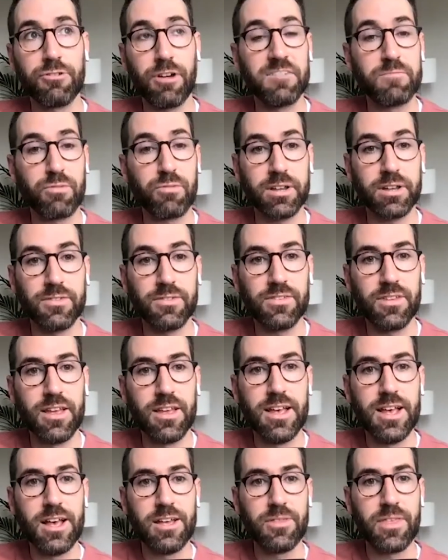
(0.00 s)
creative briefs,
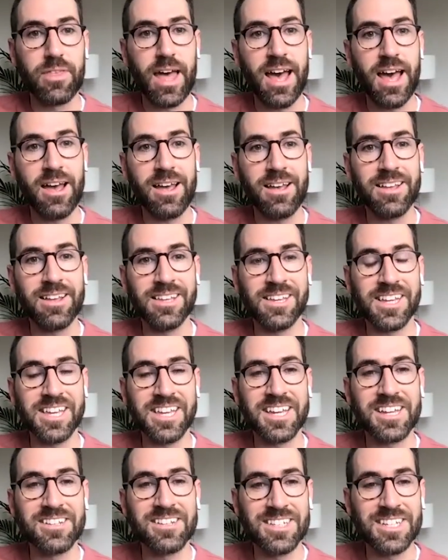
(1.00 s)
there you,
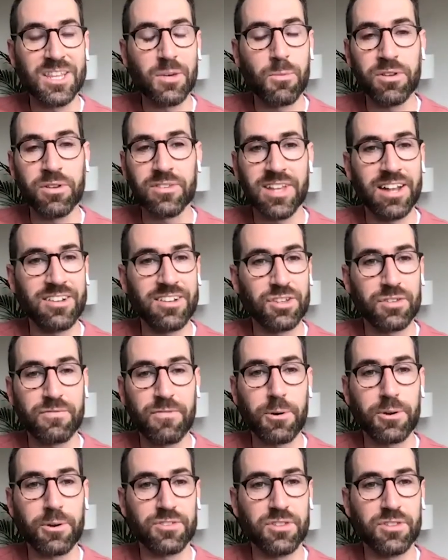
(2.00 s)
you, can see the ones that just
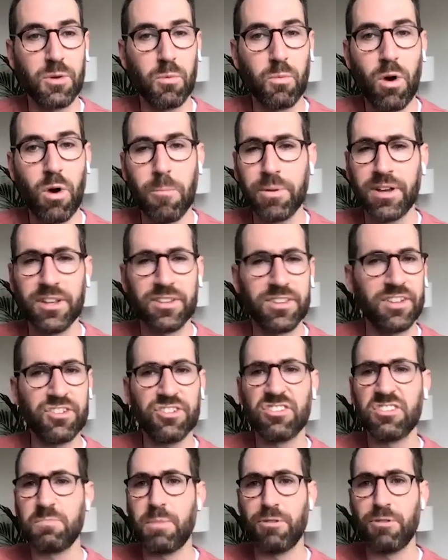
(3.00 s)
focus on the what because they're
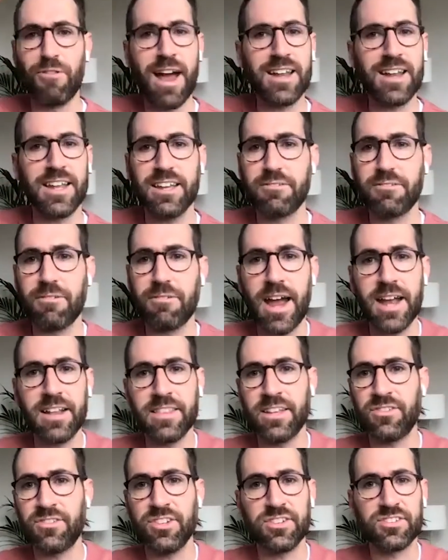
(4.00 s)
just sporadic,
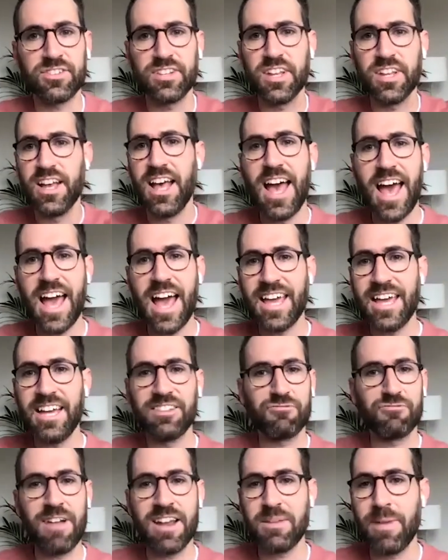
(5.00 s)
right? They're just, hey,
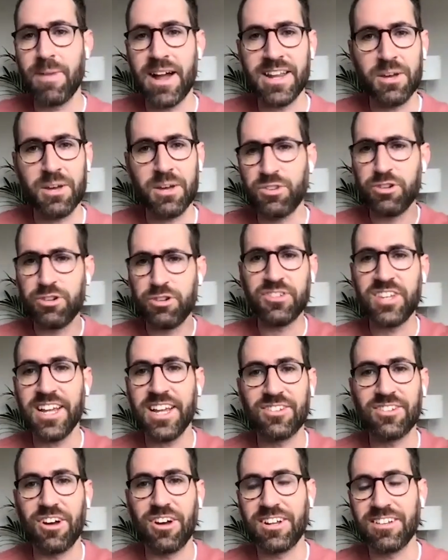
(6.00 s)
here's a random idea. We should do
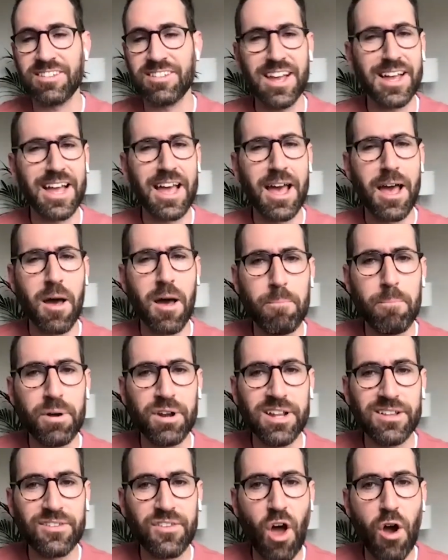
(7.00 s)
TikTok. It's like,
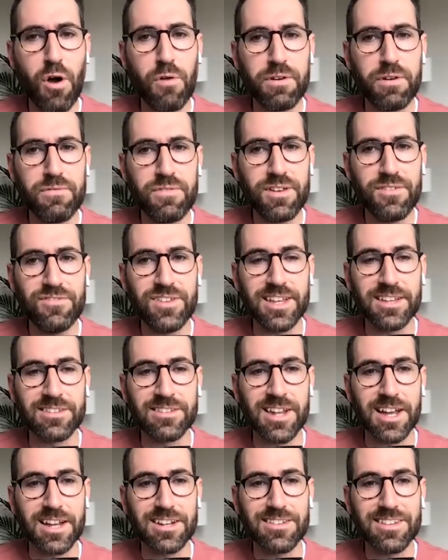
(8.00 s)
but mm. it's over
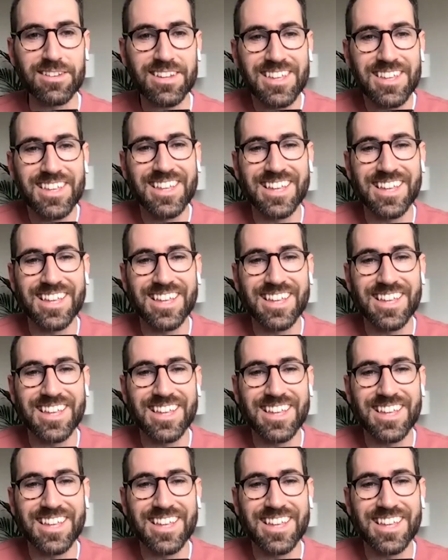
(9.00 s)
50s night.